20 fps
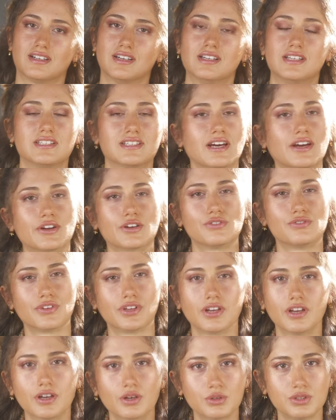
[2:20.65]
an entire
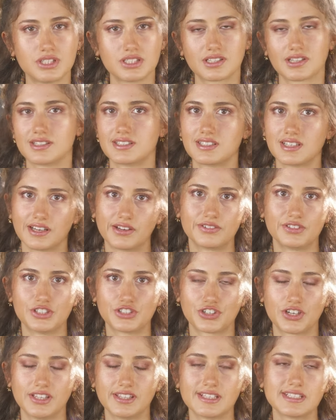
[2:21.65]
video discussing every
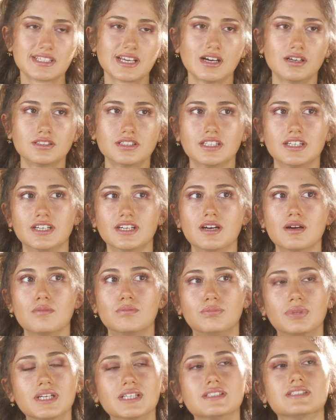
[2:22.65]
trend that's out
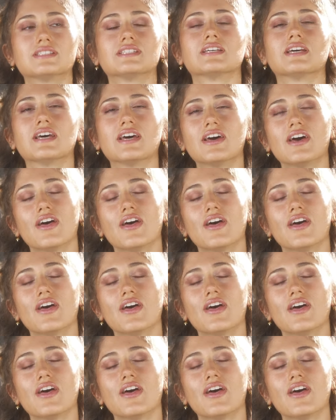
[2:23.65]
there, but